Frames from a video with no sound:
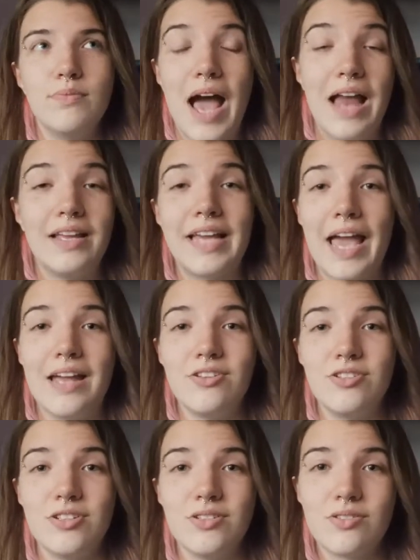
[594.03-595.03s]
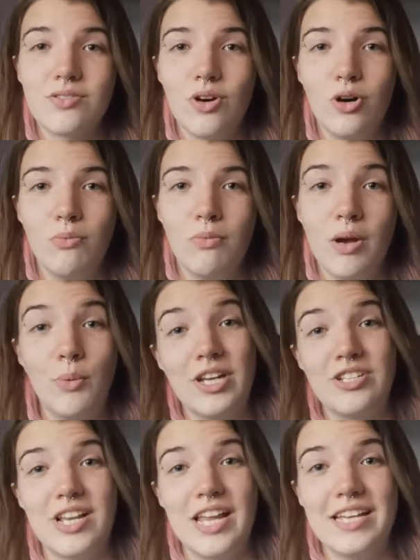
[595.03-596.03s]
alocasias on my
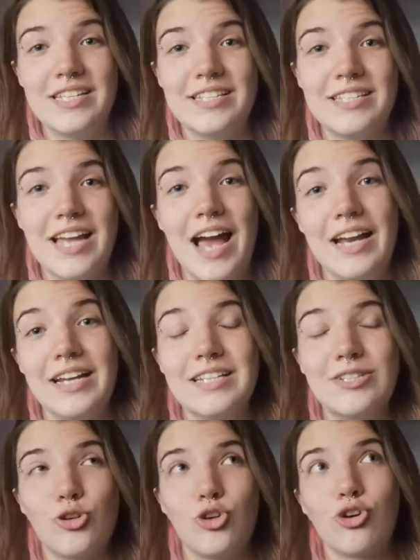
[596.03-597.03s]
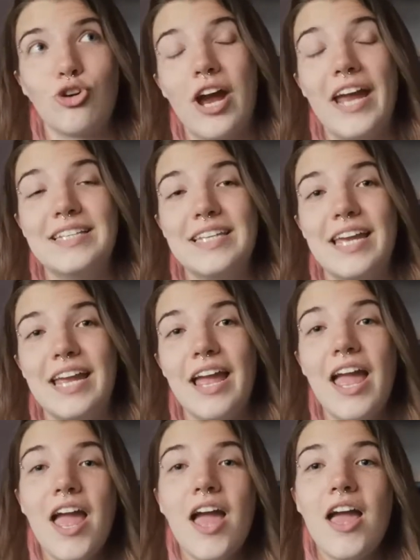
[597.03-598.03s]
wish list, and it's crazy.
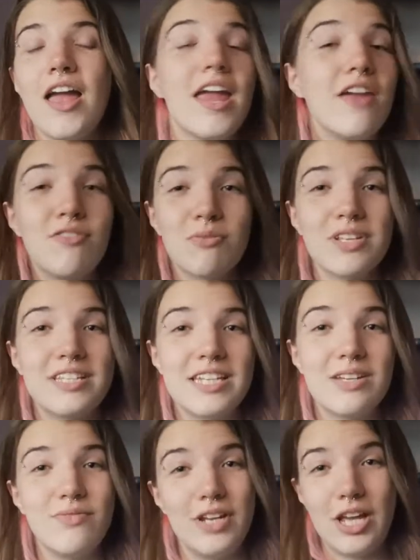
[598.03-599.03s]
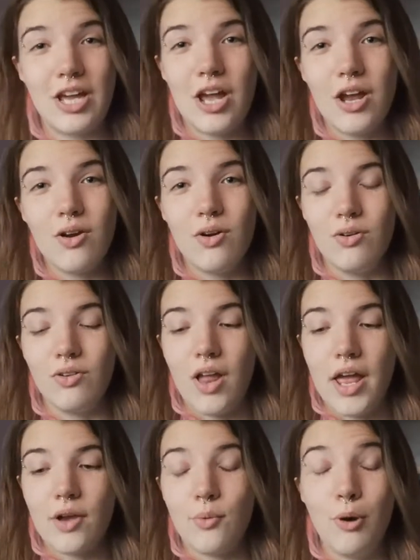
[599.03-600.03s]
if you want to see a video on
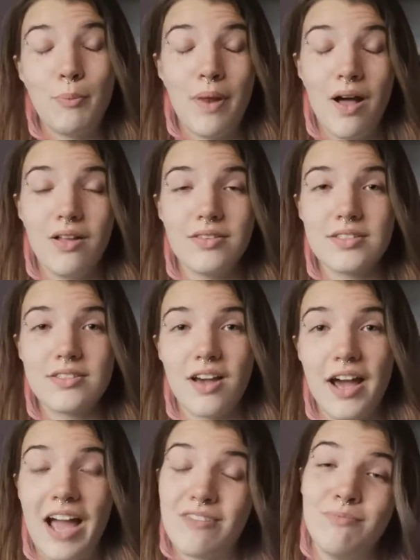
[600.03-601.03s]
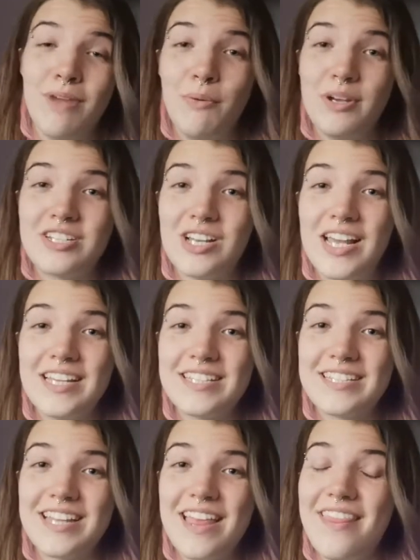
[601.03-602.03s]
like what plants I have on my wish
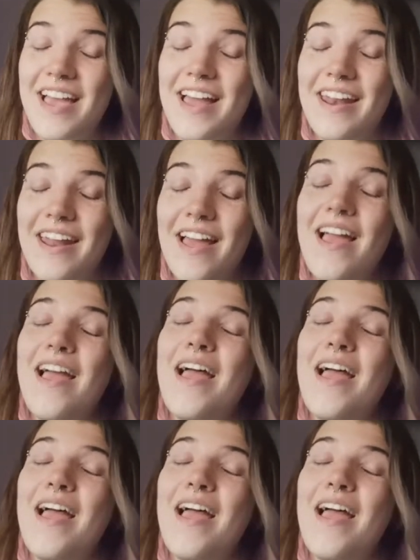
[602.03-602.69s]
list, then